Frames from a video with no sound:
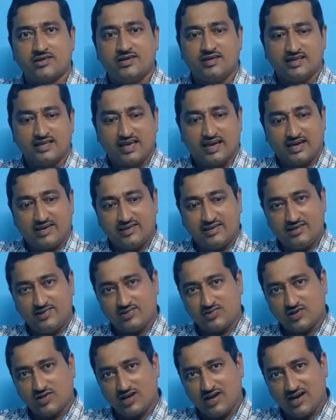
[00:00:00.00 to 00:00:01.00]
Can he
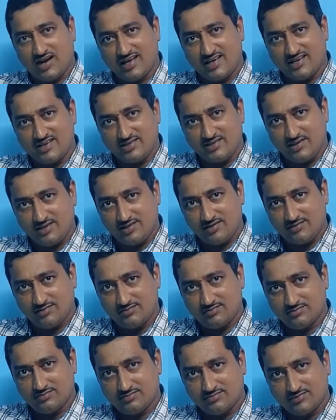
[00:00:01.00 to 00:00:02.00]
say I there?
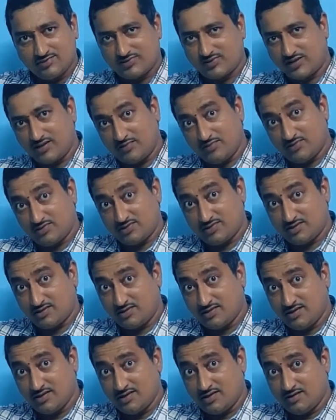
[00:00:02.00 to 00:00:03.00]
The same is the
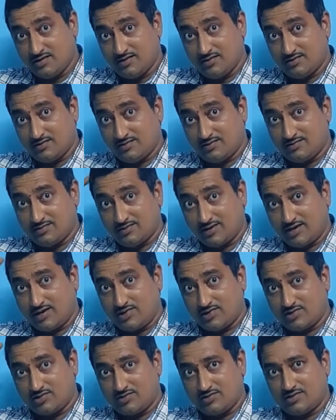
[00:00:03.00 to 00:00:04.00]

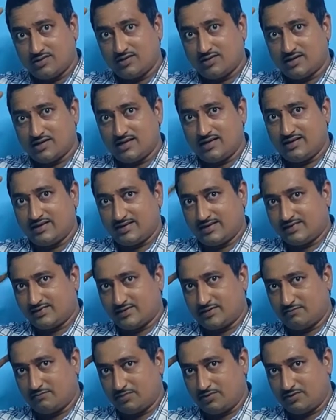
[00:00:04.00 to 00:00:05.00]
case in the earlier
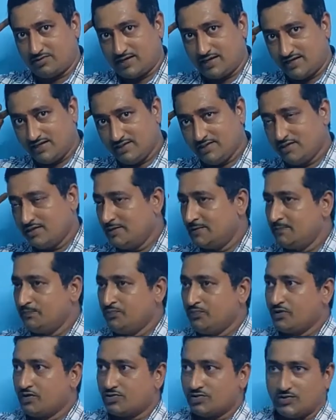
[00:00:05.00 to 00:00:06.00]
example, right?
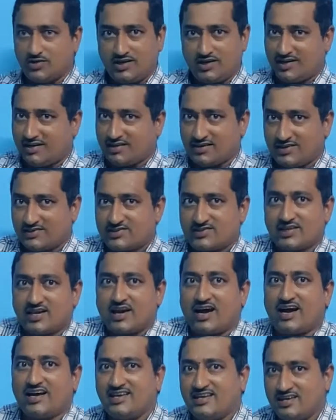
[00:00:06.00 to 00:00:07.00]
So he cannot say
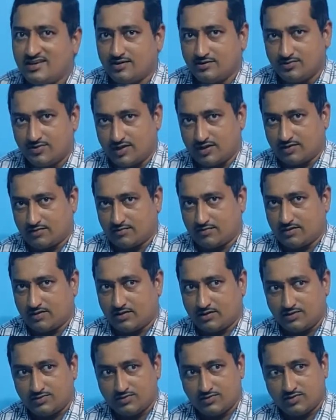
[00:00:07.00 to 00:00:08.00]
I there
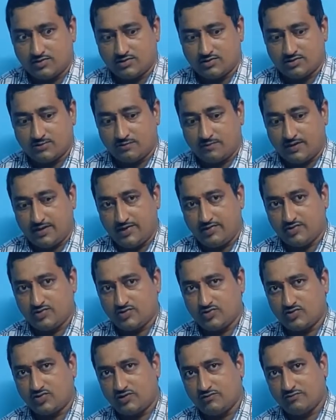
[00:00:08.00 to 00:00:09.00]
because the place
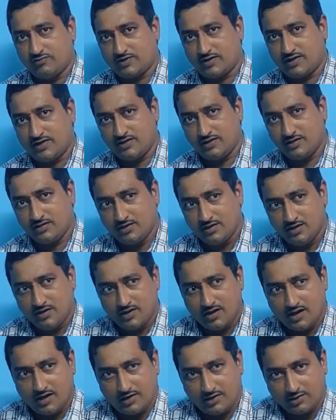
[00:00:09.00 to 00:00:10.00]
is different
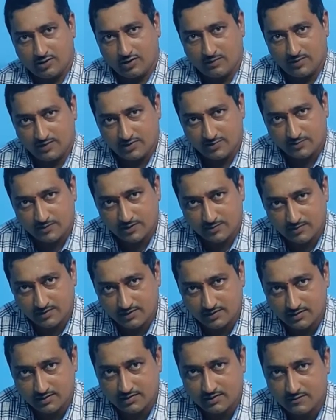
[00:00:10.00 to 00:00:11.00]
and Ram has become a
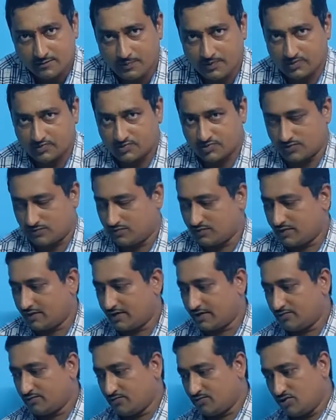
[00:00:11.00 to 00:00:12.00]
third person. The
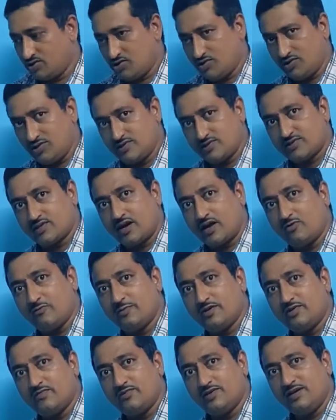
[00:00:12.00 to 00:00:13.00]
conversation is now
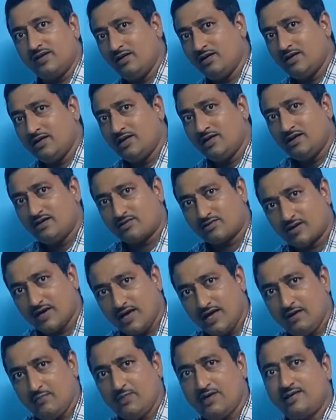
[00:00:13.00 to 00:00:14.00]
between
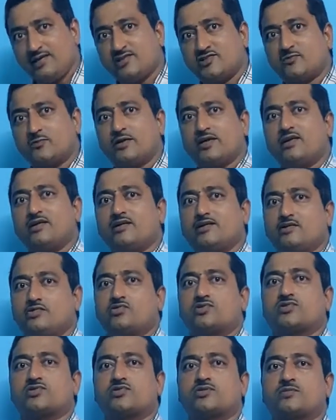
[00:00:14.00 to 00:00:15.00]
Rahim and his
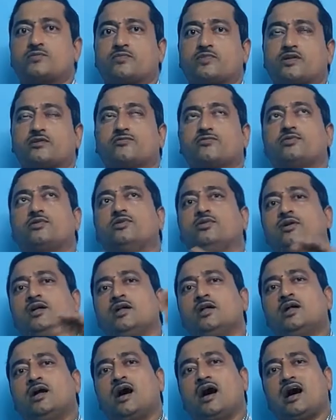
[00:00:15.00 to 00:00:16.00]
parents. Therefore,
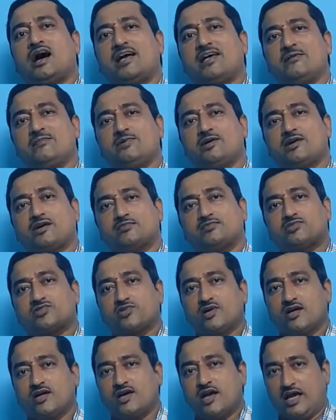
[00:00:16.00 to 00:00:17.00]
I becomes
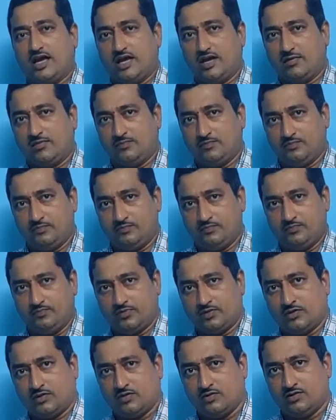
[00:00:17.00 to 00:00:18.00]
he.
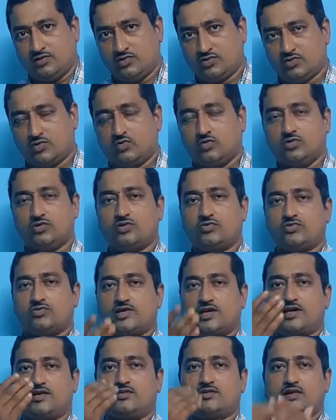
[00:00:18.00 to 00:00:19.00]
So you
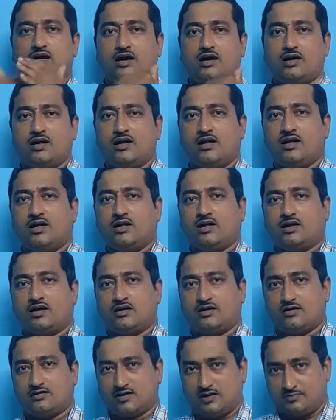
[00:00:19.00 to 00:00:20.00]
change
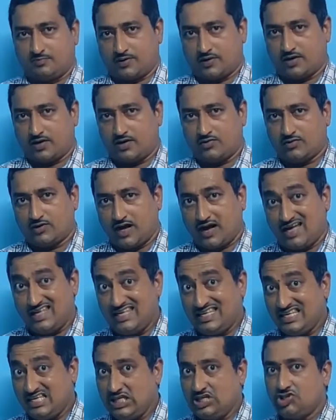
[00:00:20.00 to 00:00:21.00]
the pronoun I
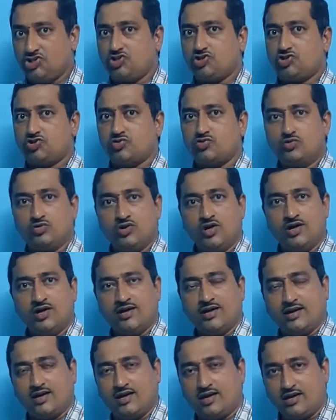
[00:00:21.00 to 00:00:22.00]
into
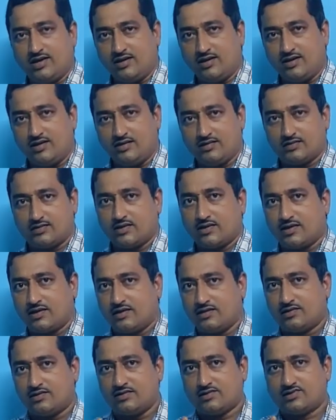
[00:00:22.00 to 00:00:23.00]
he.
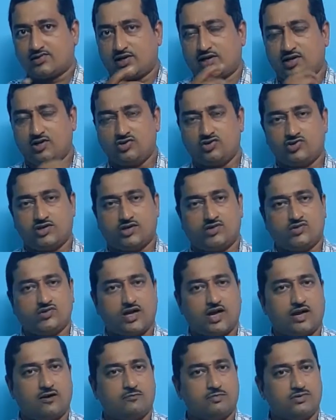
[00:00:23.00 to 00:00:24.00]
There the second change
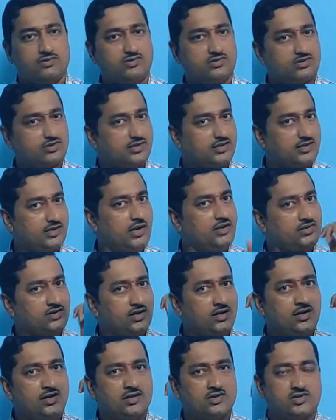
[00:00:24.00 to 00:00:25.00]
happens, that is
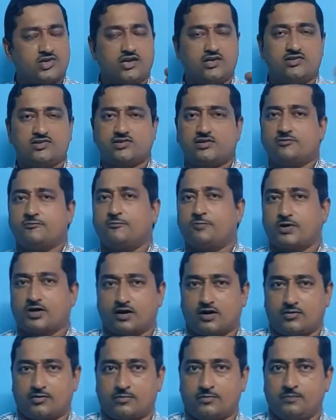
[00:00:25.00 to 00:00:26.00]
change of
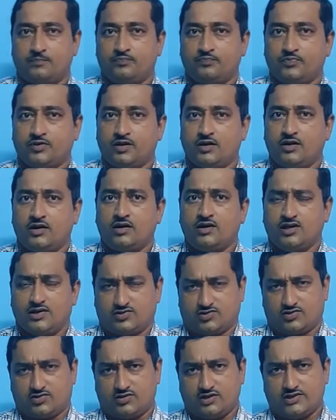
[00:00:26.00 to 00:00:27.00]
pronoun.
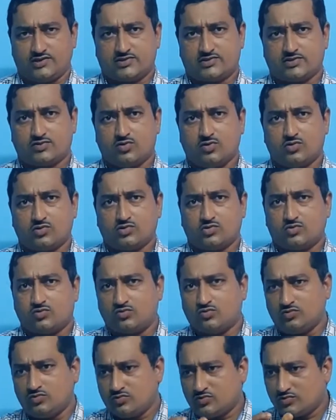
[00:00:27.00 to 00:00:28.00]
Yes, let's go
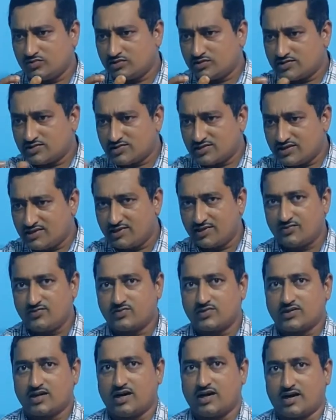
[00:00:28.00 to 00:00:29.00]
to the sentence
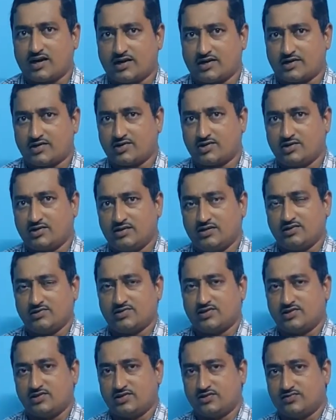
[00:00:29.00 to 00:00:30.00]
ahead. In the
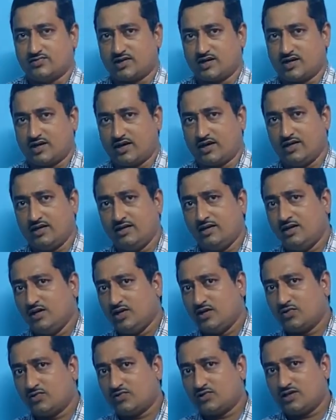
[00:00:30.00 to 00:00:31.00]
sentence ahead, you
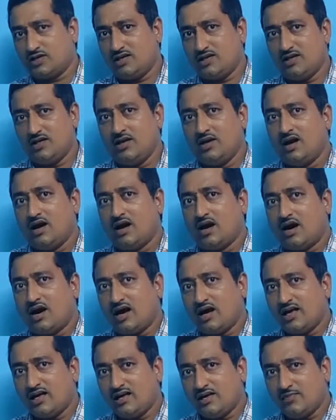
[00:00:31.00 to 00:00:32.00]
see
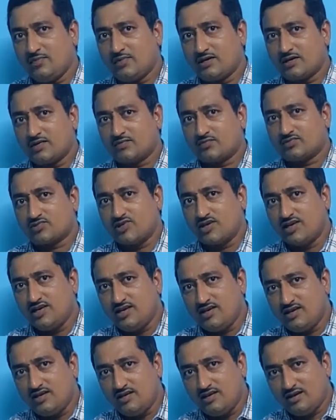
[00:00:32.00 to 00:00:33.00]
I becomes
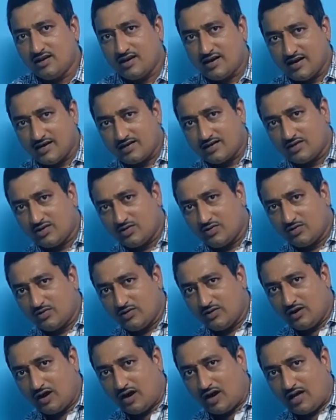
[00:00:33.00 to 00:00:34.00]
he and
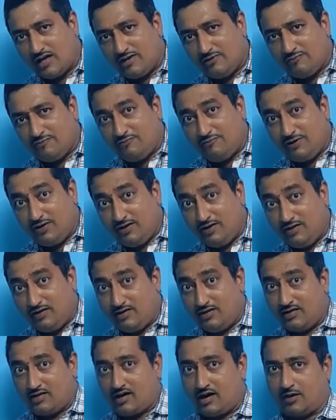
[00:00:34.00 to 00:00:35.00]
I
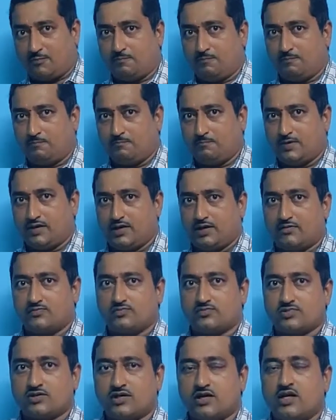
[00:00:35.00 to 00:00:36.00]
will come
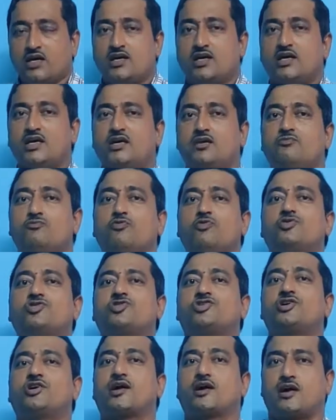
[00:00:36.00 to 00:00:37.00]
becomes he would
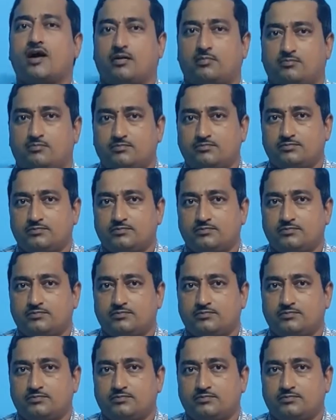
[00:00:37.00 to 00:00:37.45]
come.